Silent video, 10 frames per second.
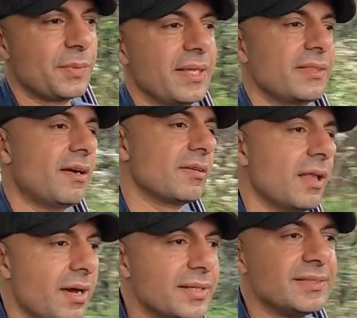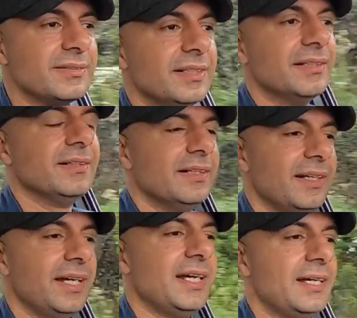with online,
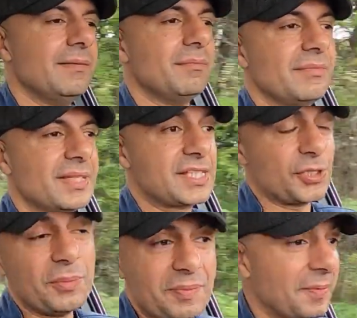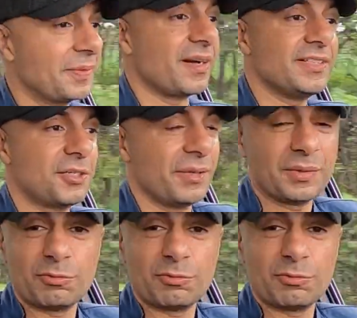There's so many people that I interact with